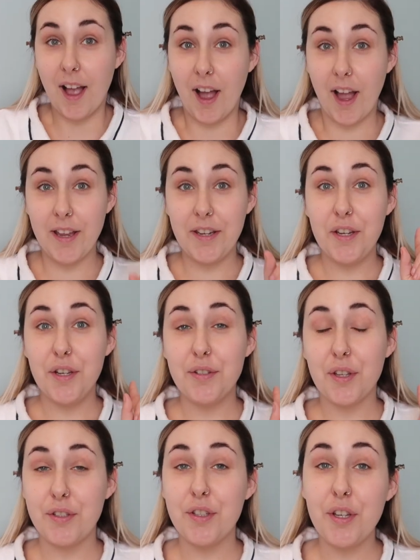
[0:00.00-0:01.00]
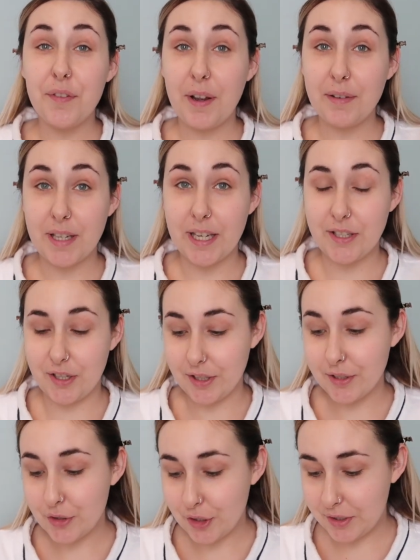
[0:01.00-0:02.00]
I use two
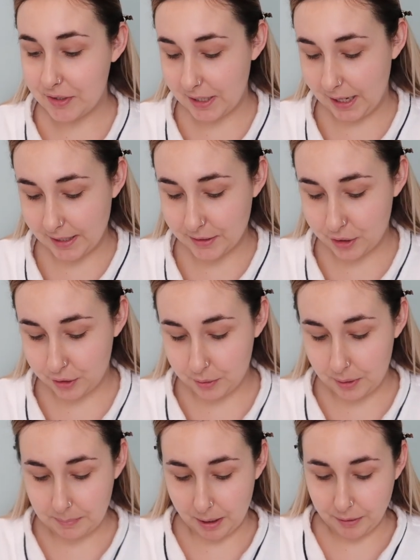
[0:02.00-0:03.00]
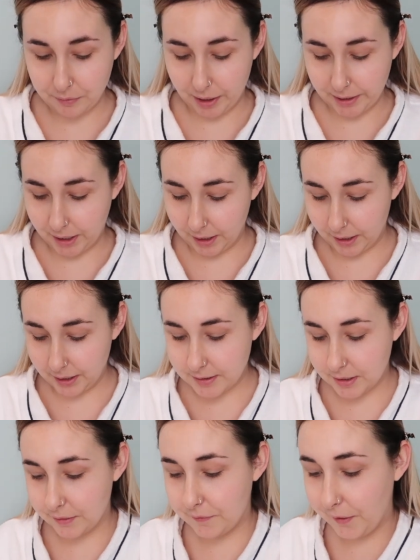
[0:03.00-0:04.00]
foundations just to get to my right colour.
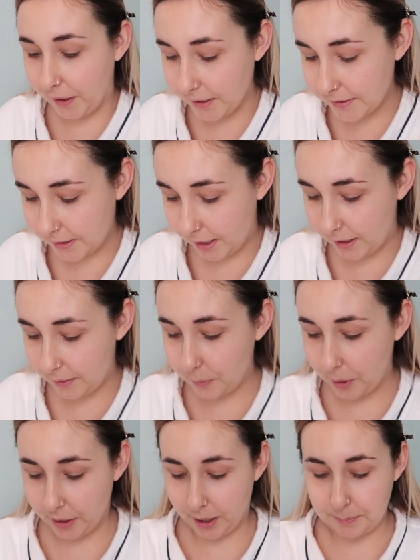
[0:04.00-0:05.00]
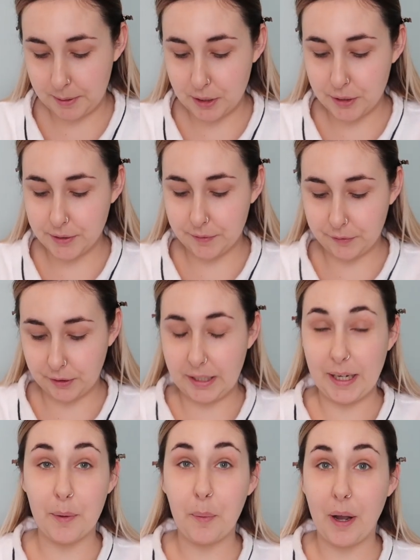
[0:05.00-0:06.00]
So the first one I've been using for a
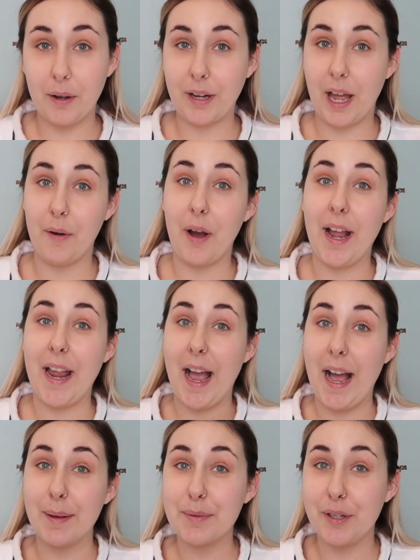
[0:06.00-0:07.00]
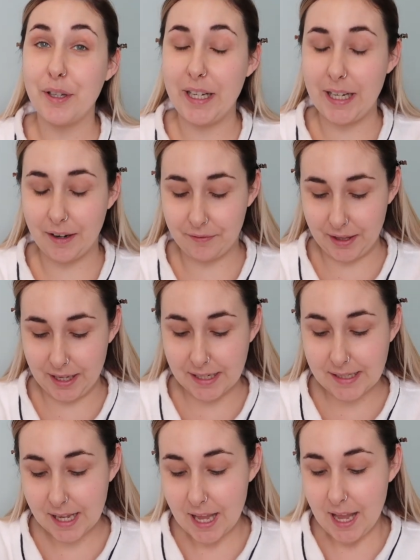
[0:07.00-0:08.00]
little while now. I absolutely love
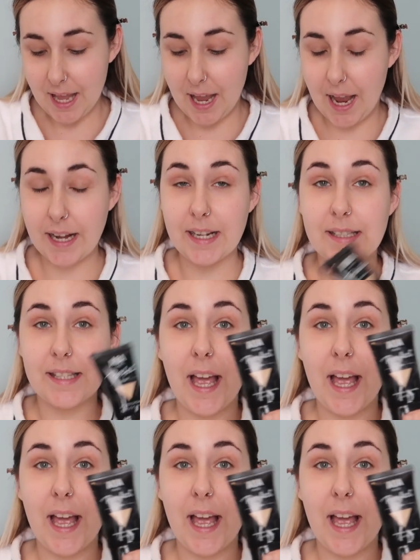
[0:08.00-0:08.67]
this, and it's the